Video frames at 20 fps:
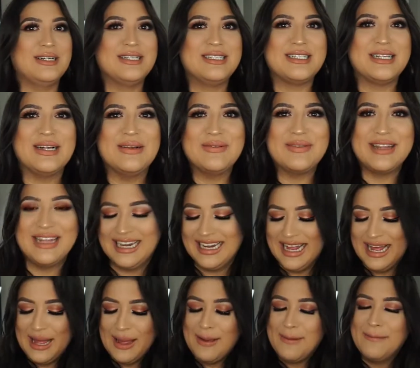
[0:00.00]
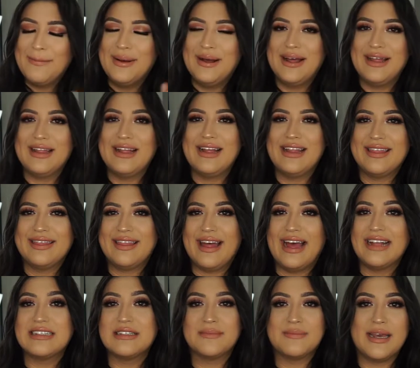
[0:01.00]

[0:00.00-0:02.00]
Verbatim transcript: or something. But that's